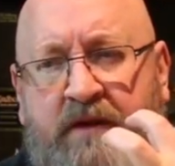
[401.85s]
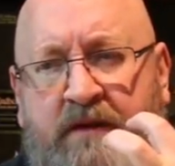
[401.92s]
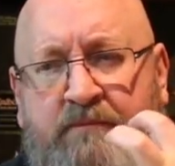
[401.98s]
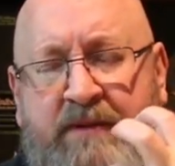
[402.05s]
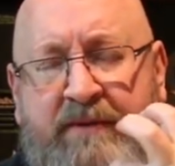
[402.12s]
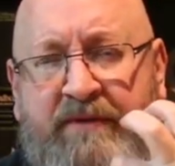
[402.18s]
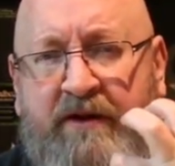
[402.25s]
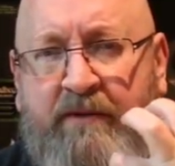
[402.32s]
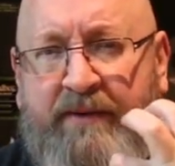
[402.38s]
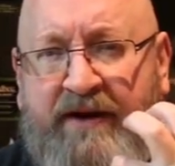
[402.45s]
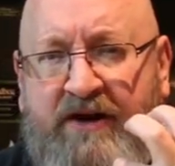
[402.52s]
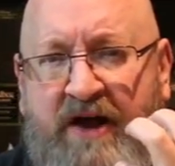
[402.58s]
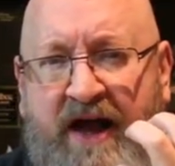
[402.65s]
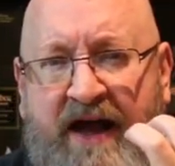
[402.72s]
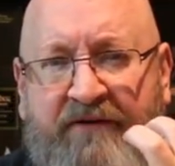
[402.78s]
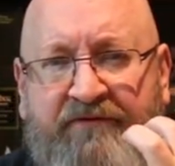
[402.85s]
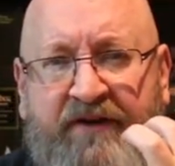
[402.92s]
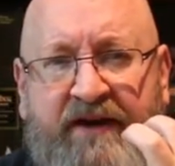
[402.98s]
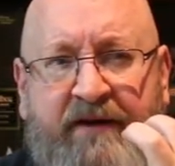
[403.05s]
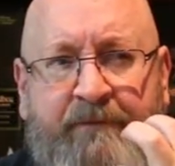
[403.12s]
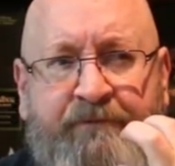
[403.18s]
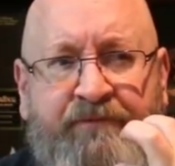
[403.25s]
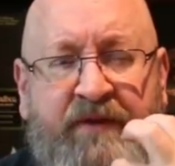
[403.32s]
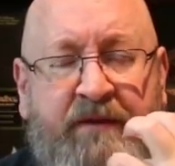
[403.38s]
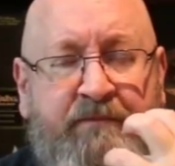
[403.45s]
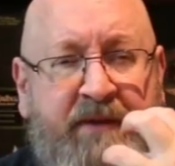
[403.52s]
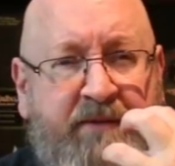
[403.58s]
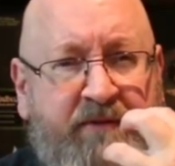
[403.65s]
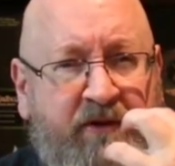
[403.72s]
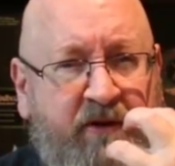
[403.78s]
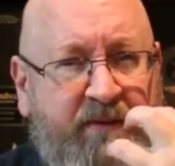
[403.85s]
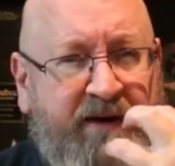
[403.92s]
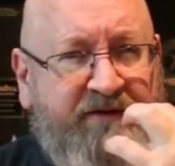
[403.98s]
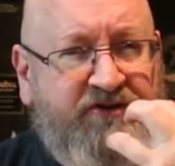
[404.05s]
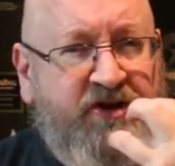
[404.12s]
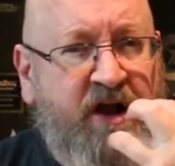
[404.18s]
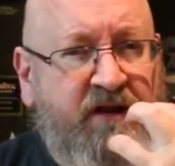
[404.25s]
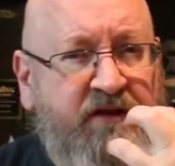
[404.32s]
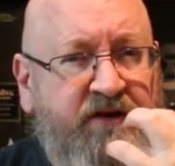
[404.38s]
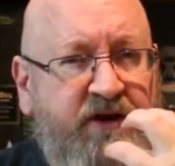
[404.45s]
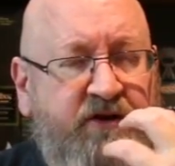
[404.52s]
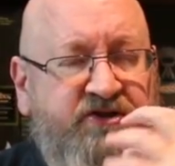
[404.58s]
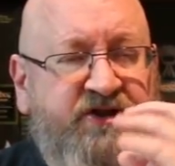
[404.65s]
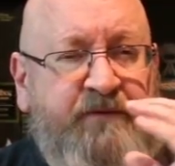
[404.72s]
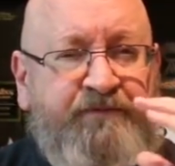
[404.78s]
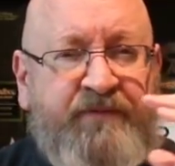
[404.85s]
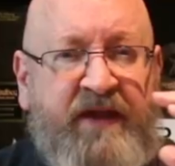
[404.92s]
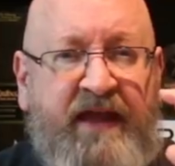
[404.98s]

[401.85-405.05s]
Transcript: maybe a little bit of coffee, maybe a little bit of chocolate notes.